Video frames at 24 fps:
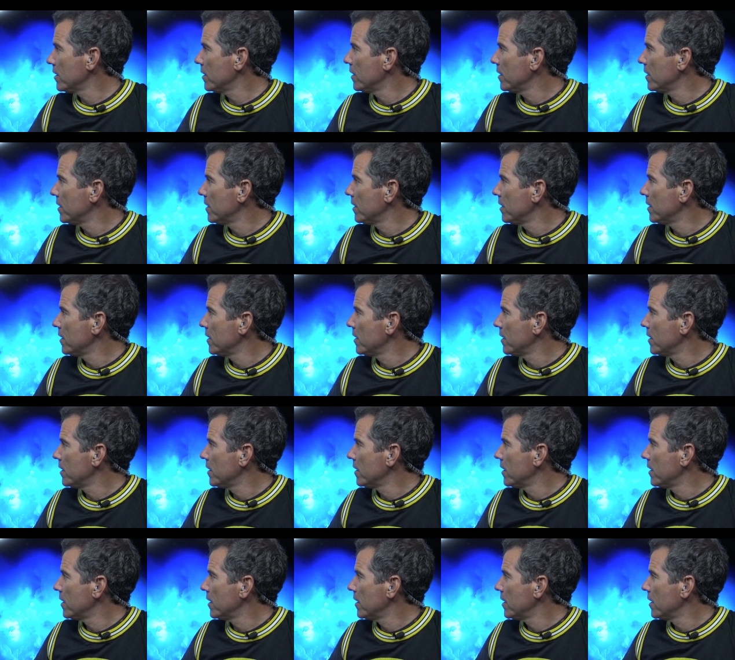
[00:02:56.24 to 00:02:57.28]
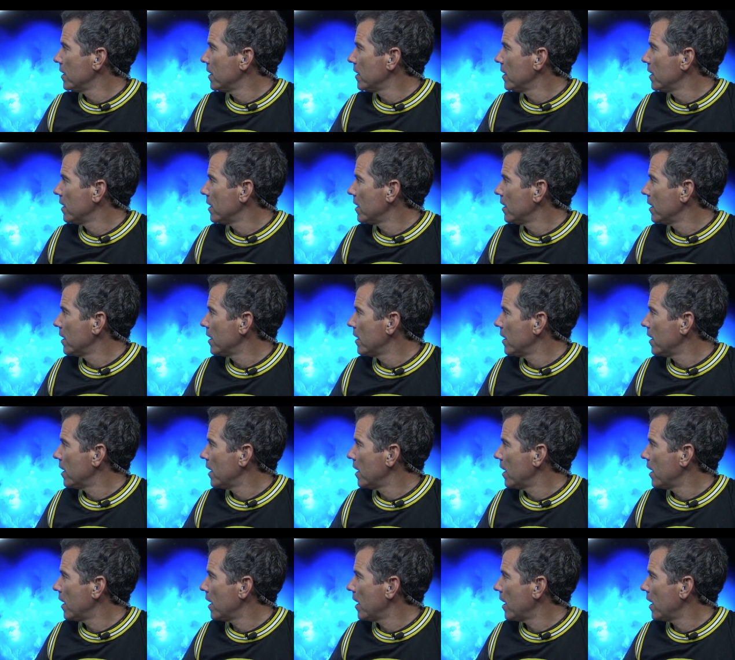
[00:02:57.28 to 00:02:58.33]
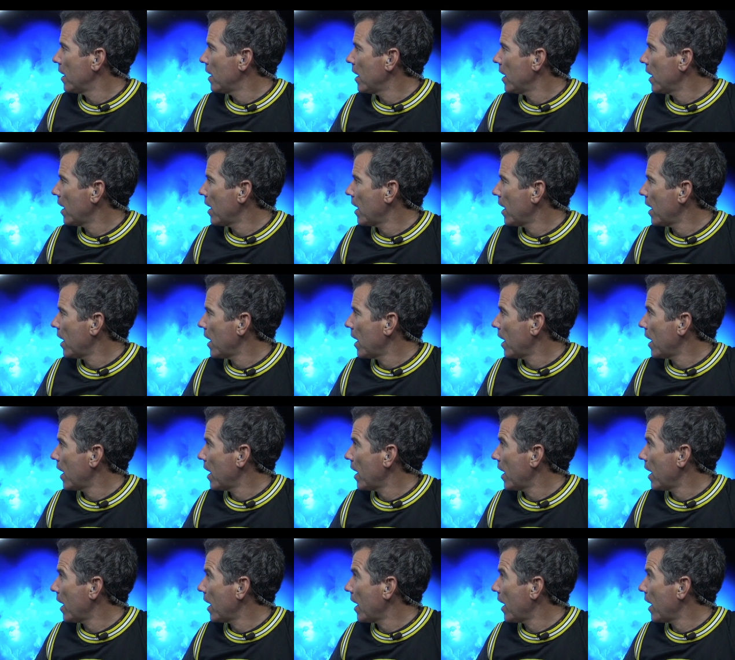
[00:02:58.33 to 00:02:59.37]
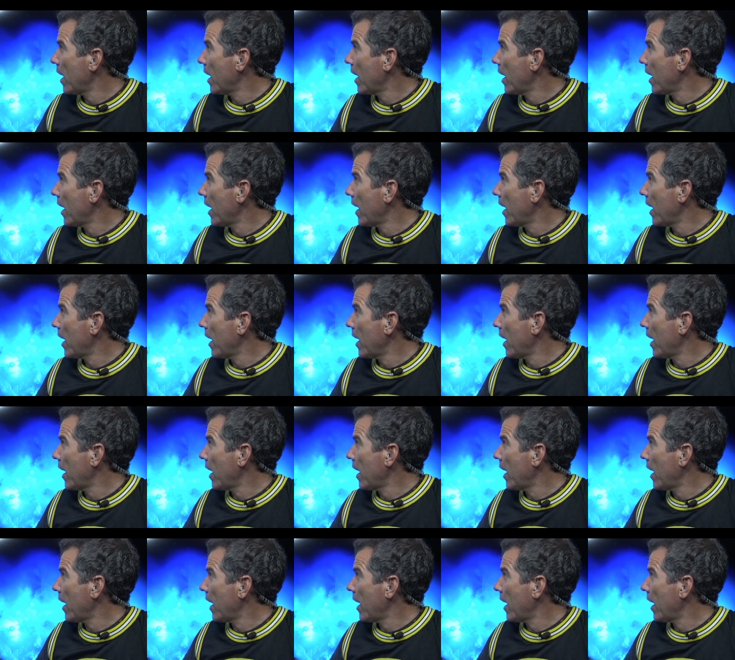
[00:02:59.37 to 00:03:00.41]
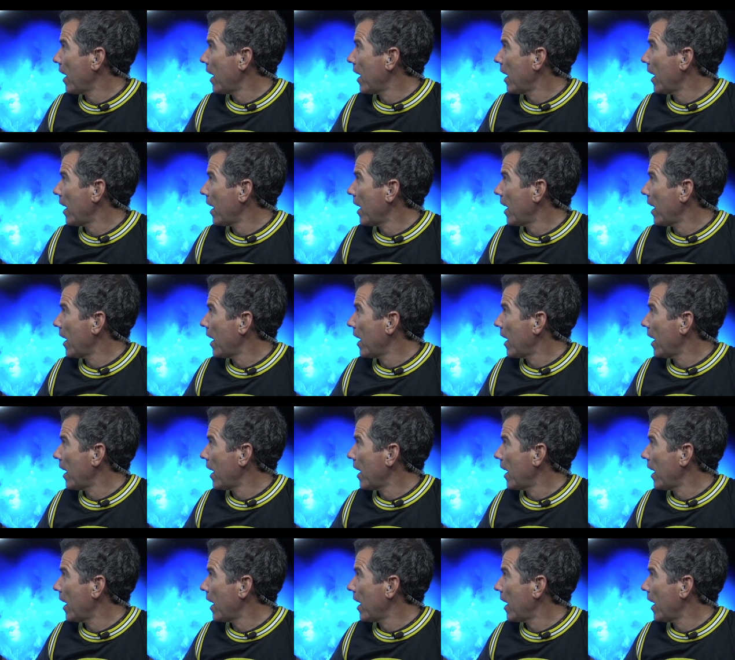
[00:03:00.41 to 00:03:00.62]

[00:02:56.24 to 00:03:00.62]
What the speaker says: (no one is talking)